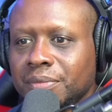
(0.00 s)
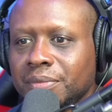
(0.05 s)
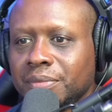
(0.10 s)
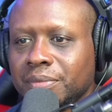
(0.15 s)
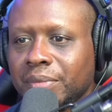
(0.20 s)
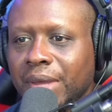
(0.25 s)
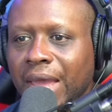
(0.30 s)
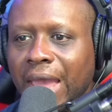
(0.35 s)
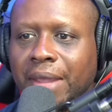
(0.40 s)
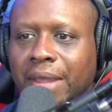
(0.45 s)

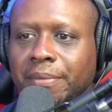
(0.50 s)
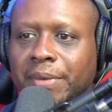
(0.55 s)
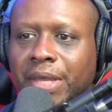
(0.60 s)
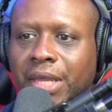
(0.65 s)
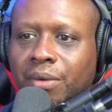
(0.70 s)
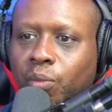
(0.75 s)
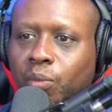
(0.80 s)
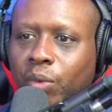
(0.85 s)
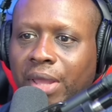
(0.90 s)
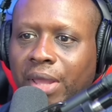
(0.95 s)
But hey,
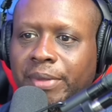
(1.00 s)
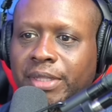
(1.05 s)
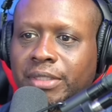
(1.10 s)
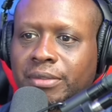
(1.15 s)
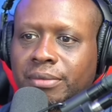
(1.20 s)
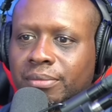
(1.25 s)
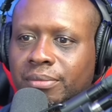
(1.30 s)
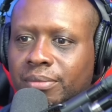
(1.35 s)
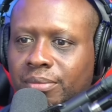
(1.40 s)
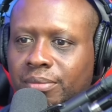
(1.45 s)
man, women,
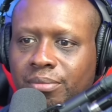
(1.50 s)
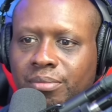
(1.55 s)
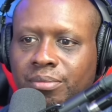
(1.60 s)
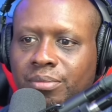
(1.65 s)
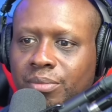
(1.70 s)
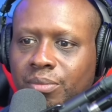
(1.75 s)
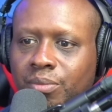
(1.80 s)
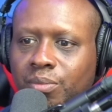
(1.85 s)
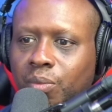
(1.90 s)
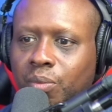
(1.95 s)

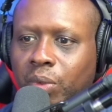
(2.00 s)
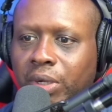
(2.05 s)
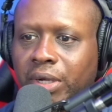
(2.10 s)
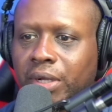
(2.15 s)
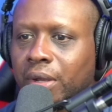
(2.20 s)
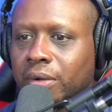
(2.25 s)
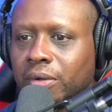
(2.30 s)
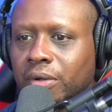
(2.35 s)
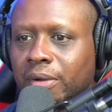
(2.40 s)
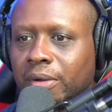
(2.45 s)
what are you
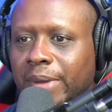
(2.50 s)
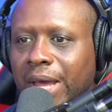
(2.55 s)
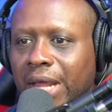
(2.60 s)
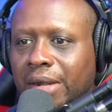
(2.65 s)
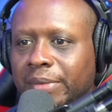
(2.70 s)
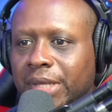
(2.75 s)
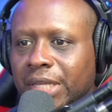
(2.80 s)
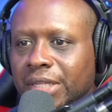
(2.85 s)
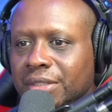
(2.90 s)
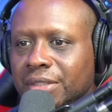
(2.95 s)
going to do about it,
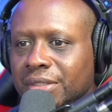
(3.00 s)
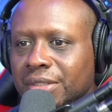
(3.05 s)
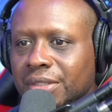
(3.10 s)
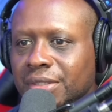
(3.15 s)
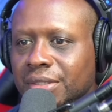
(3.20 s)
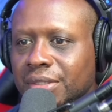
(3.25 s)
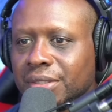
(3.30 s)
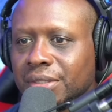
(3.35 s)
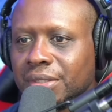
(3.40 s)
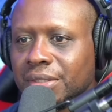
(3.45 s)
man?
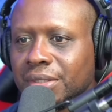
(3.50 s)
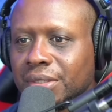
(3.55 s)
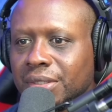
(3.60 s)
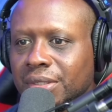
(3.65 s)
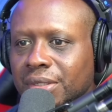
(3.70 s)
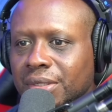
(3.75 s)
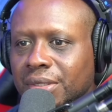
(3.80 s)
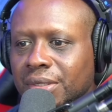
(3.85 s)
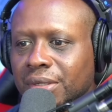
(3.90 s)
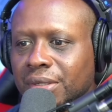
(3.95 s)

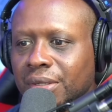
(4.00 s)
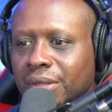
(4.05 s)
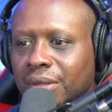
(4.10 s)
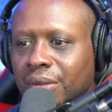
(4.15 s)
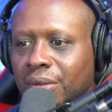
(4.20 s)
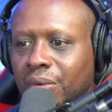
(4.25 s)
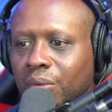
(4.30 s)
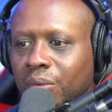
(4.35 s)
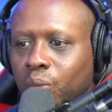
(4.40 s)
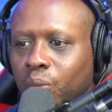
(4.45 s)

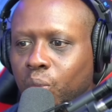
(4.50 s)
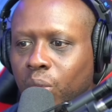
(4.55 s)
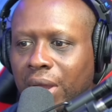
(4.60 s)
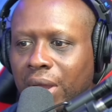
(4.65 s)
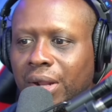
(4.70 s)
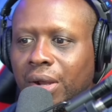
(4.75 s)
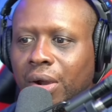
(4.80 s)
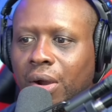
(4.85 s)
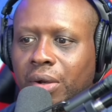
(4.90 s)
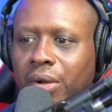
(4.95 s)

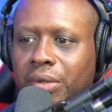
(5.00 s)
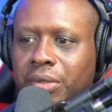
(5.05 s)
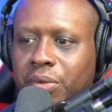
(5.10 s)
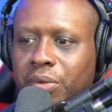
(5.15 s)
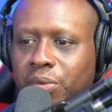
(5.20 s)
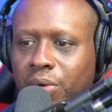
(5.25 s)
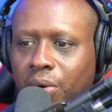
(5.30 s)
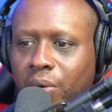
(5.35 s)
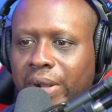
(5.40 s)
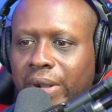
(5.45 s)
What are
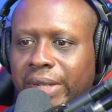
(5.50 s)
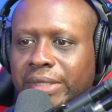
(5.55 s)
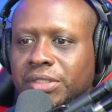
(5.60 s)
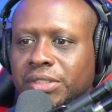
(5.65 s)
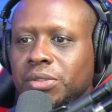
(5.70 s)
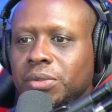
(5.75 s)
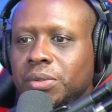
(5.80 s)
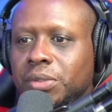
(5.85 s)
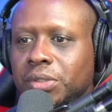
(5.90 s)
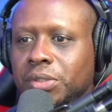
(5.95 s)
you going
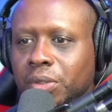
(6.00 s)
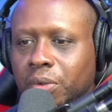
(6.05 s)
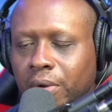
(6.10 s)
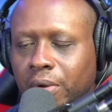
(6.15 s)
to do